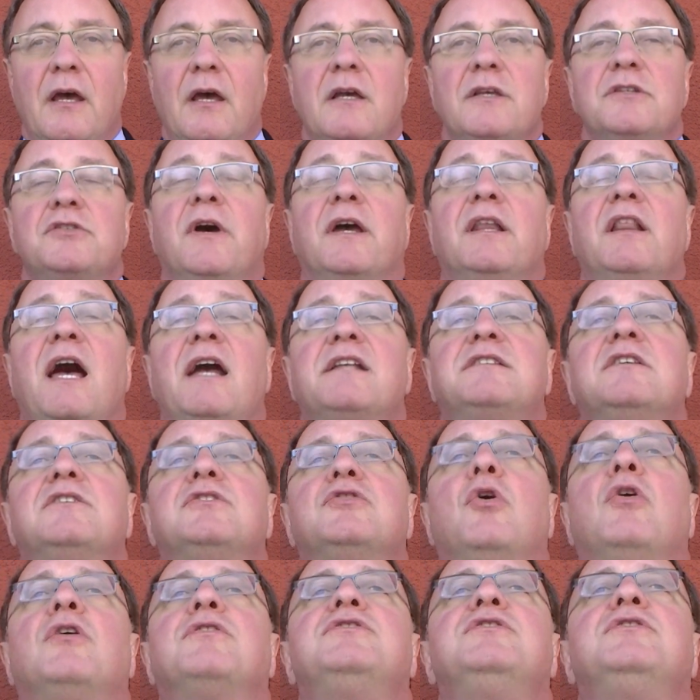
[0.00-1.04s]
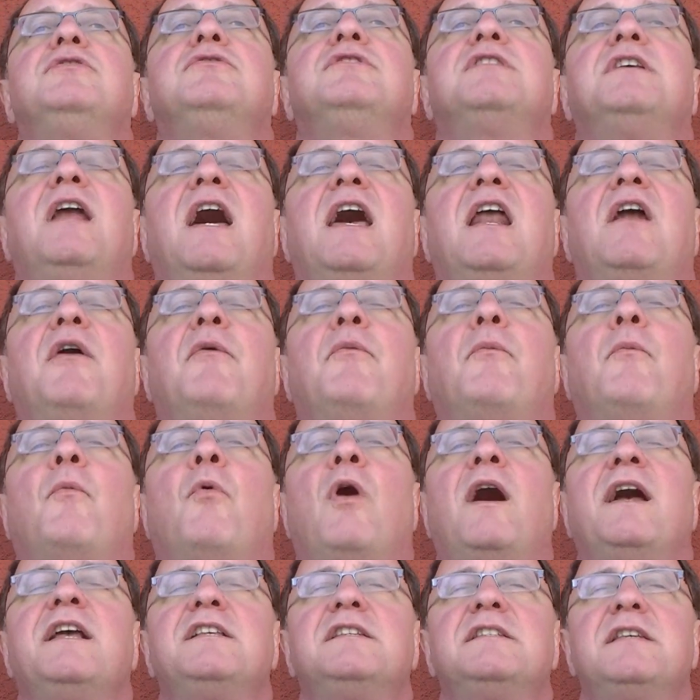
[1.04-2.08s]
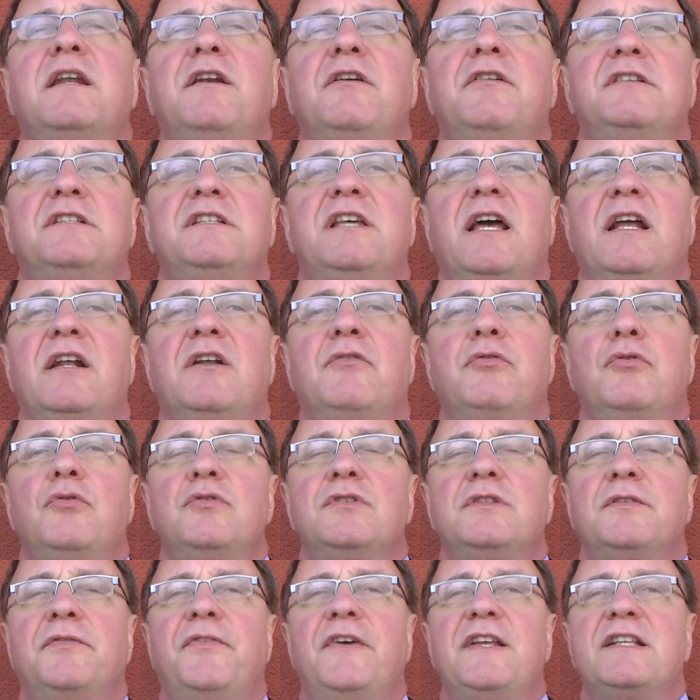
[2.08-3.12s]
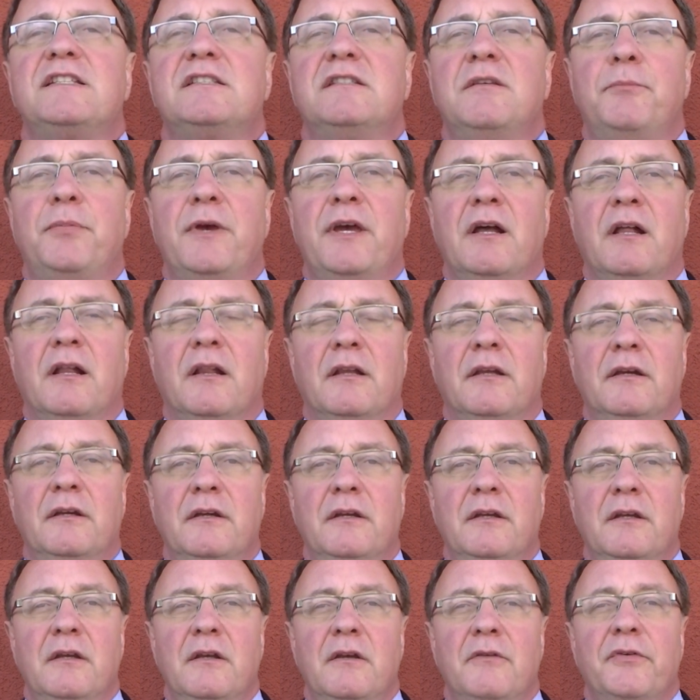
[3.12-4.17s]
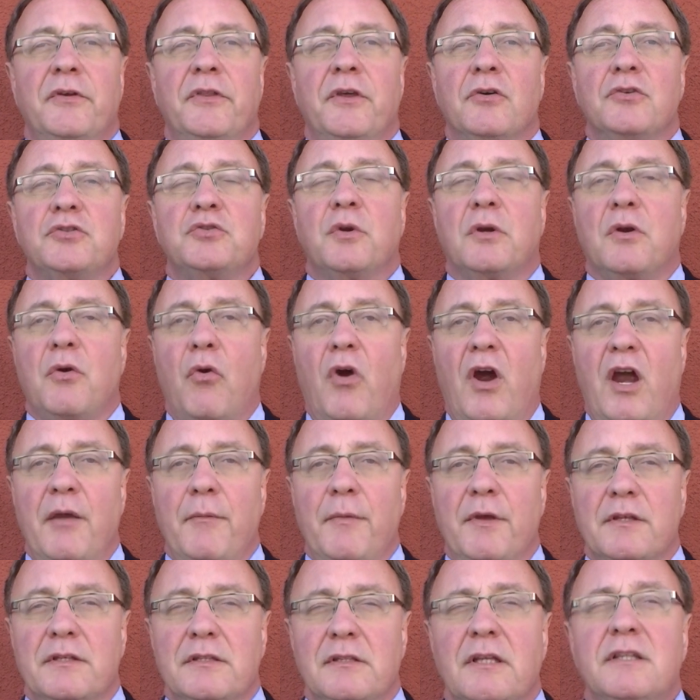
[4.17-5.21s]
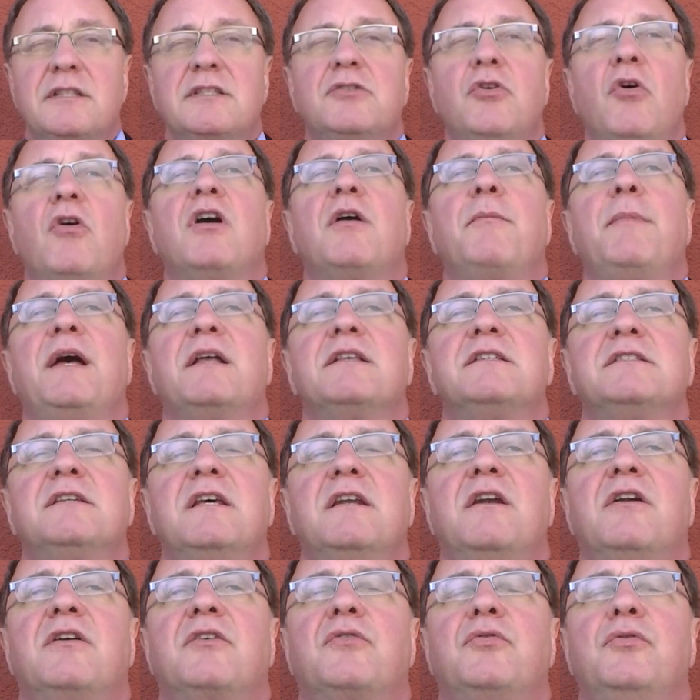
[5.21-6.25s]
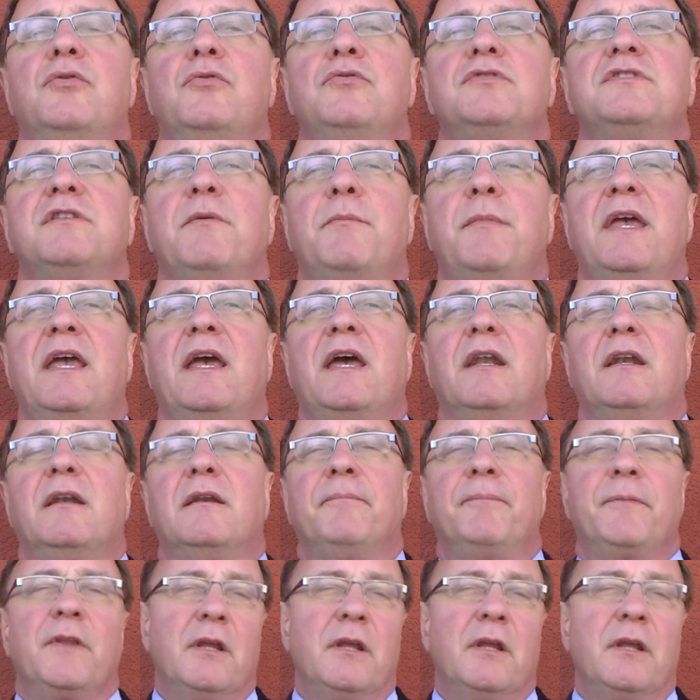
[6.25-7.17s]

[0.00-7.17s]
So I'd like to talk to you tonight about why Senator Ted Cruz fits the bill for those requirements. Let's talk about Senator Cruz, the man.